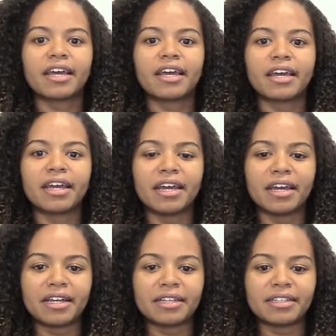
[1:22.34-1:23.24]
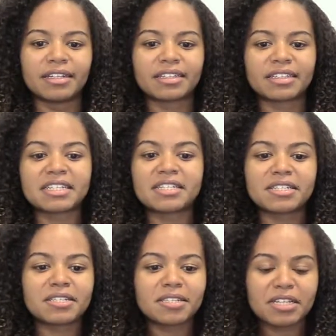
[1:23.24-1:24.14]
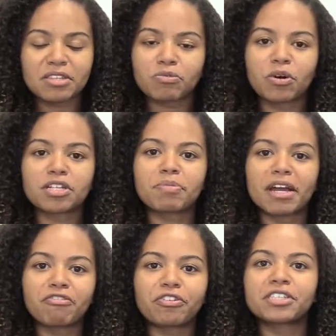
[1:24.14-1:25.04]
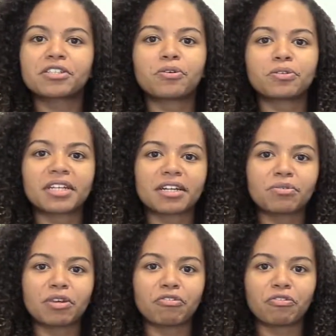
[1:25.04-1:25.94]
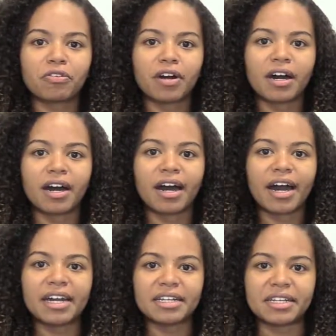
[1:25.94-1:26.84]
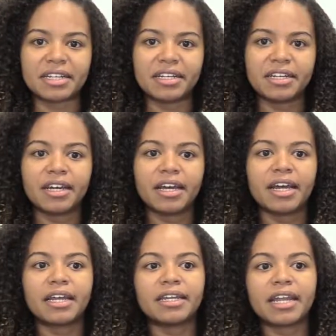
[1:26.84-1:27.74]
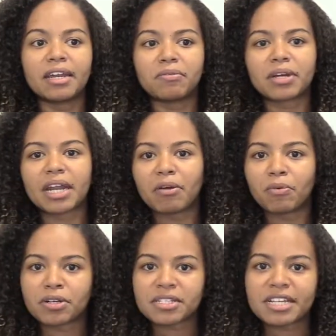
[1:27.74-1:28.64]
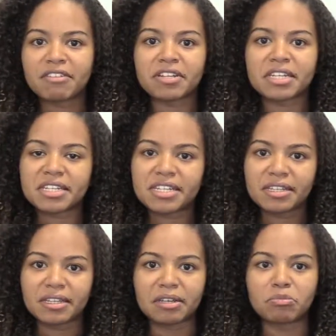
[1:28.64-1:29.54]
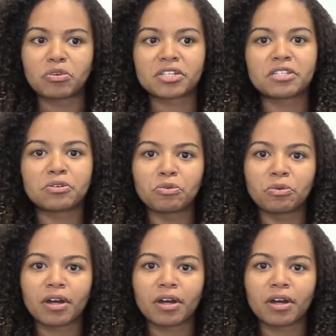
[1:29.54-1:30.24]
And it was my first contact with IT. Then when I was 17 in Brazil,